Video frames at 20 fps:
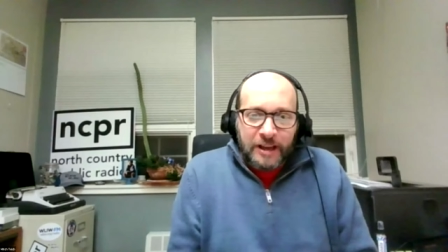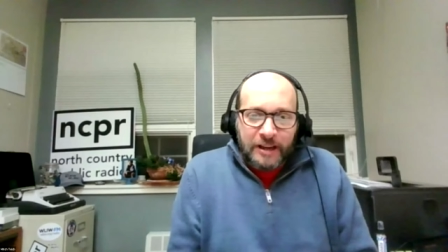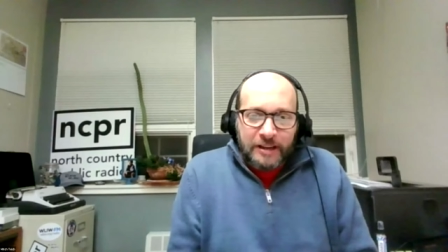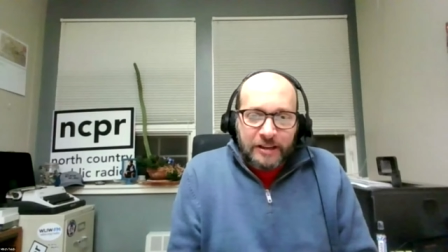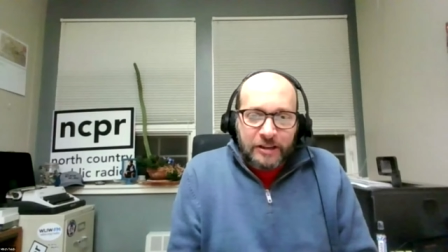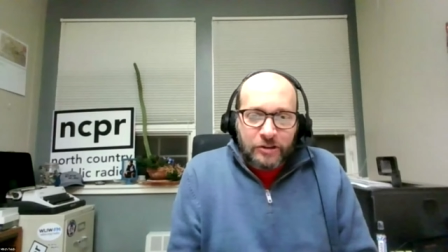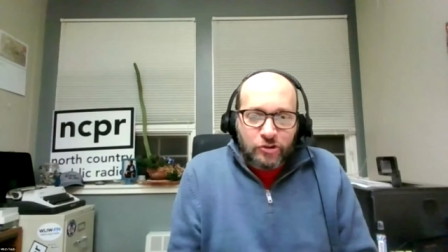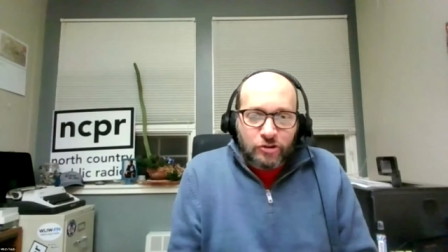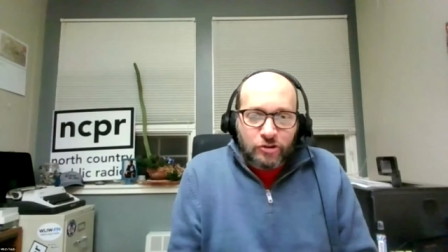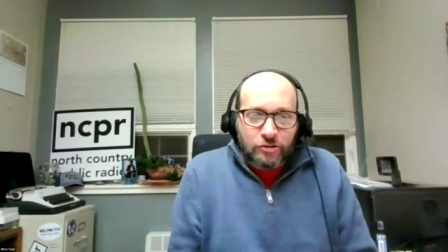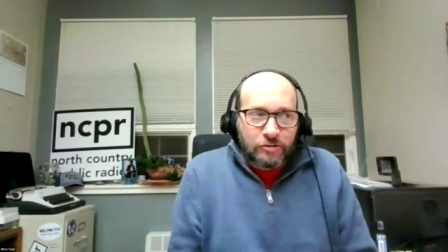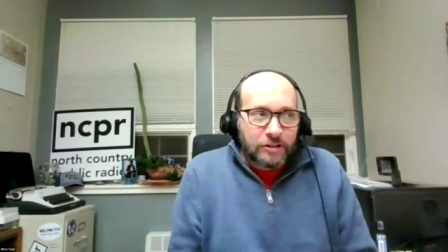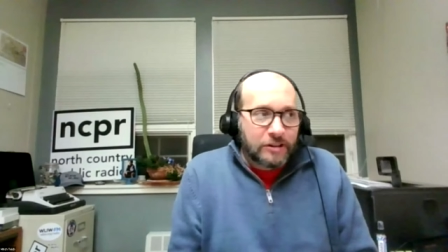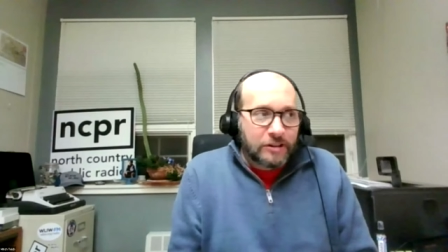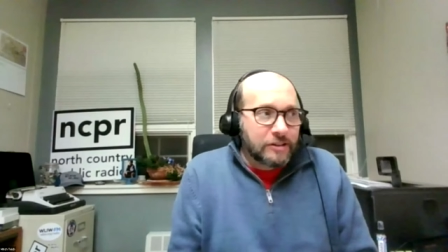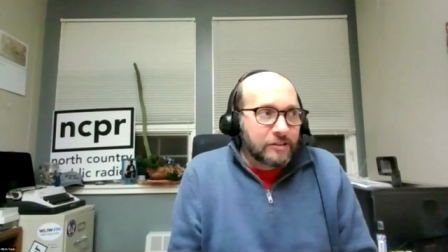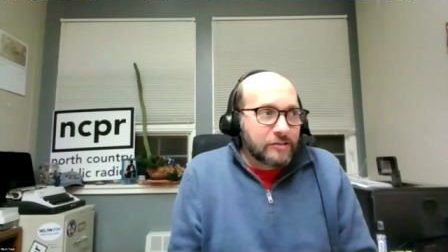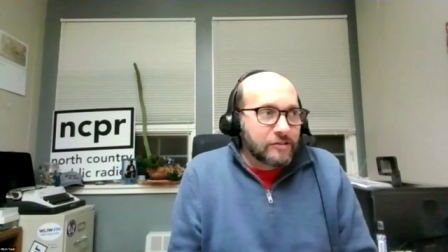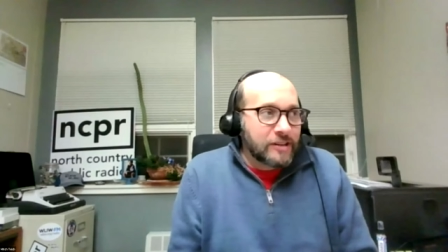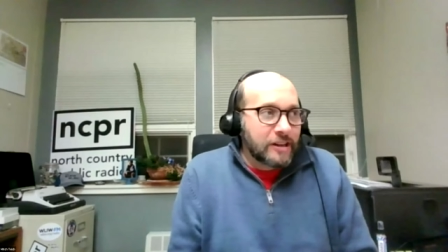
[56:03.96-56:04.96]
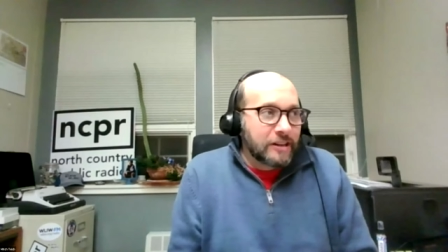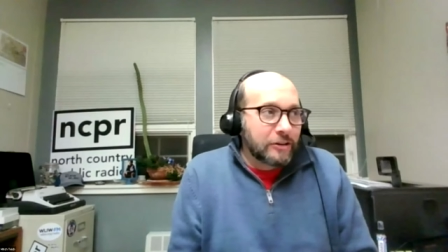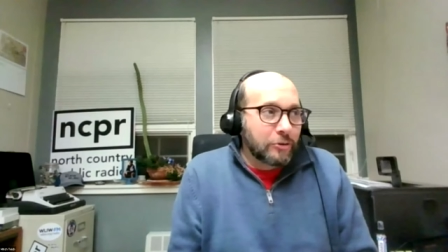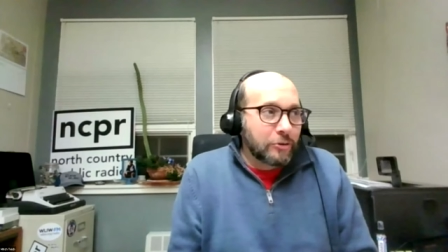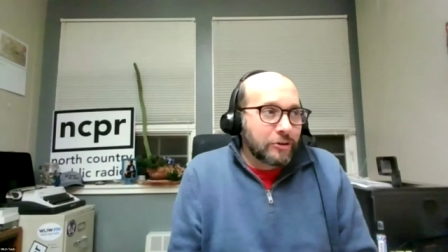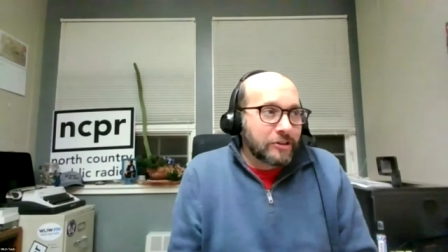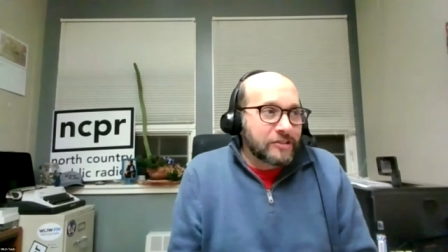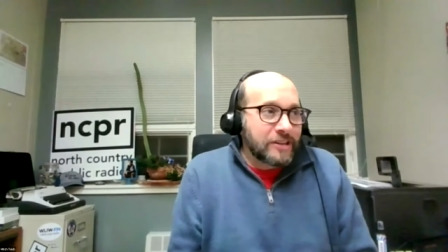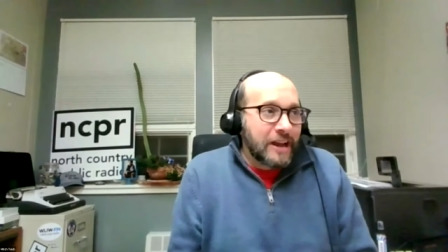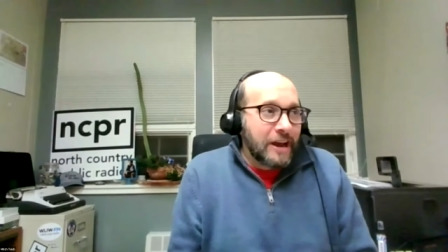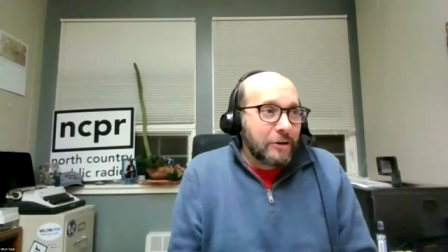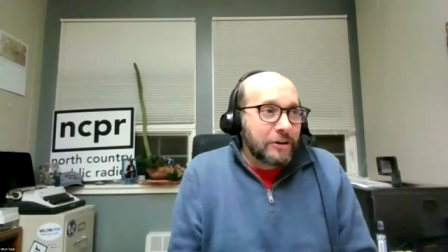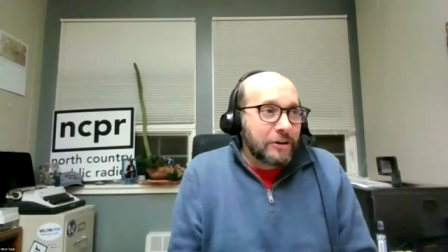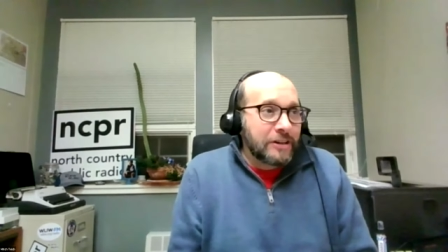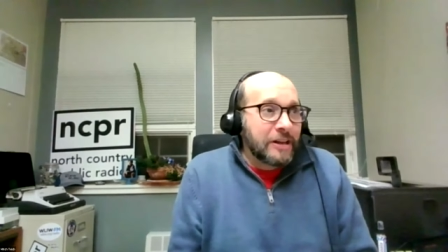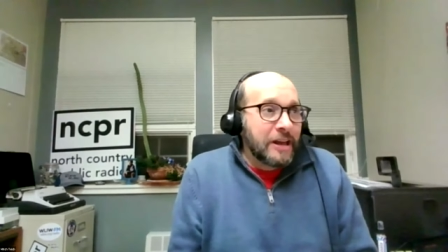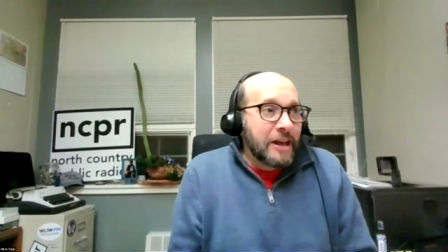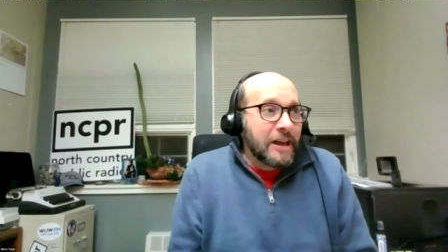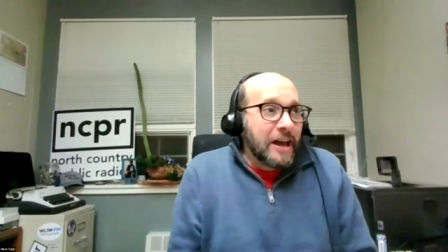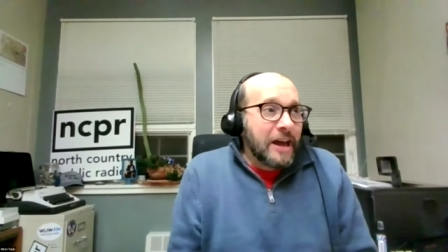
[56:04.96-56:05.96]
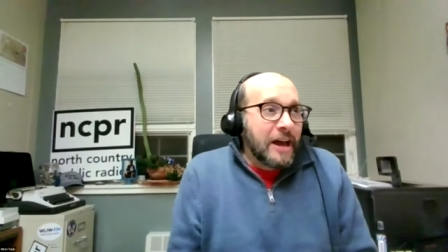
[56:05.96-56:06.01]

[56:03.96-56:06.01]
Black history in Saint Lawrence County,